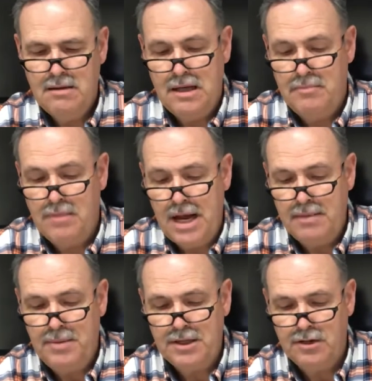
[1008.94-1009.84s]
In my
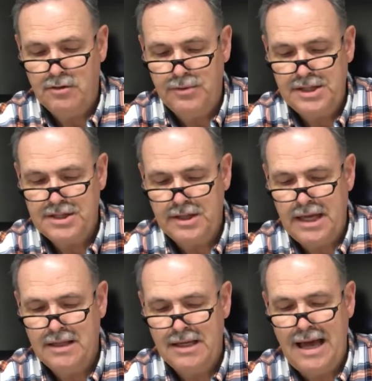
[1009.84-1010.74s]
opinion, the reason
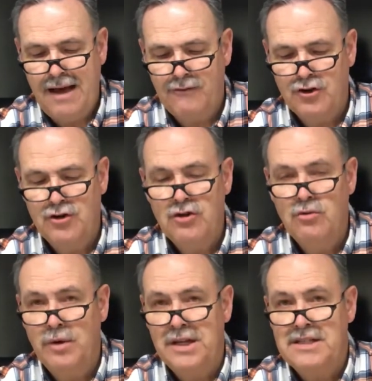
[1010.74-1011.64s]
that the afternoon
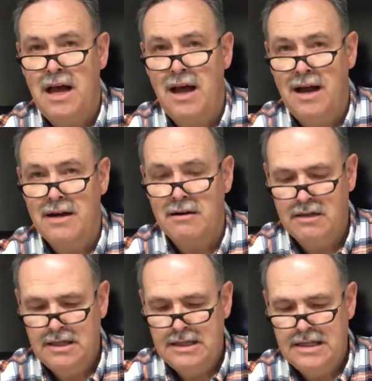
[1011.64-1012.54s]
one is higher
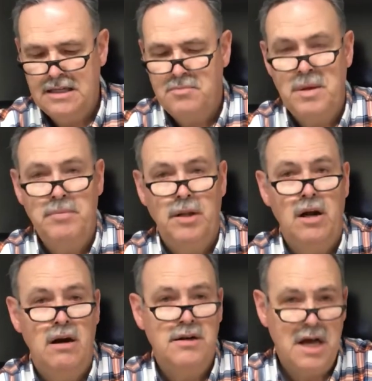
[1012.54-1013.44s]
is people
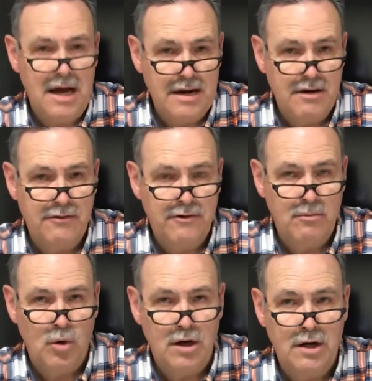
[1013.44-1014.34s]
are tired from
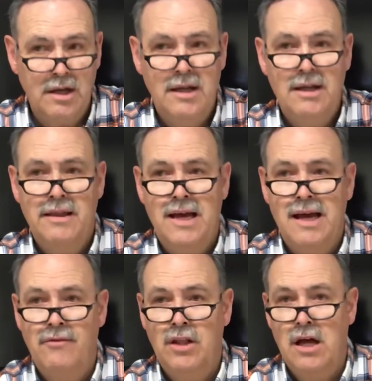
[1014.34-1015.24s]
work. They
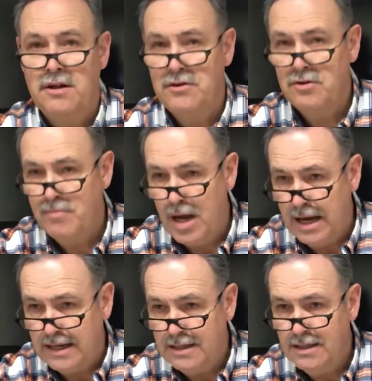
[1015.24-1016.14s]
have a lot on their
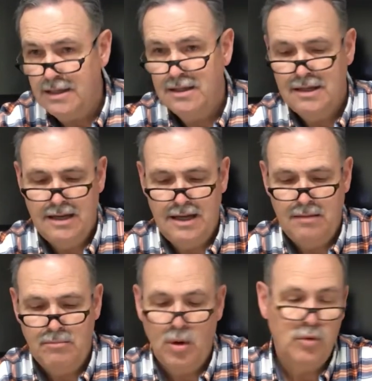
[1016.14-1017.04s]
mind,
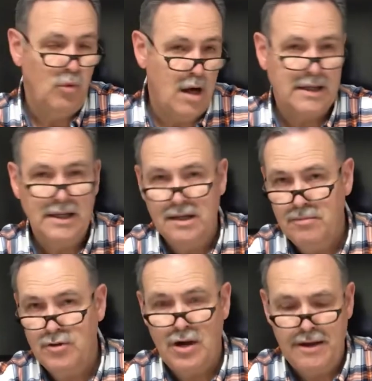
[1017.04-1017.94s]
both walking
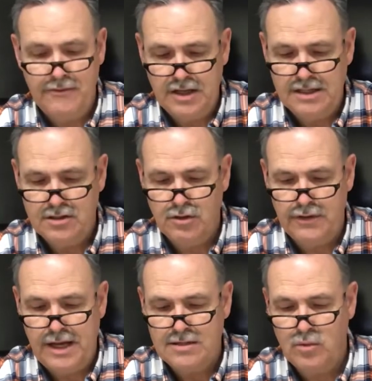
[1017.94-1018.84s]
and driving, and so
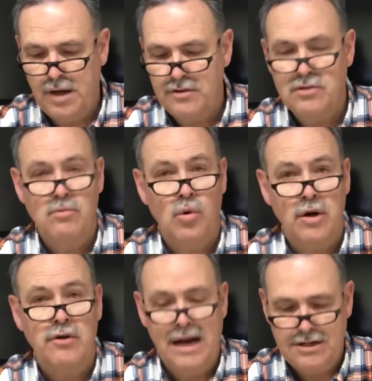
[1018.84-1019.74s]
that's why there's more
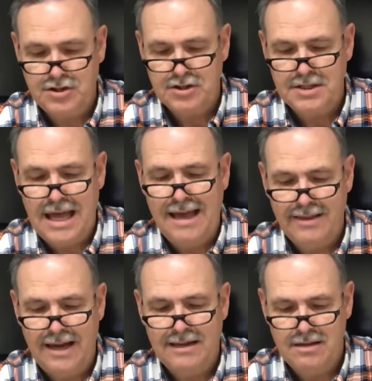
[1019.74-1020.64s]
crashes at
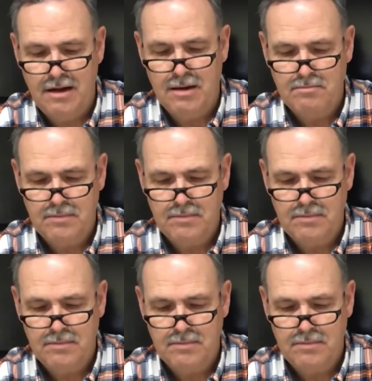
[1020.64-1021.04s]
that time.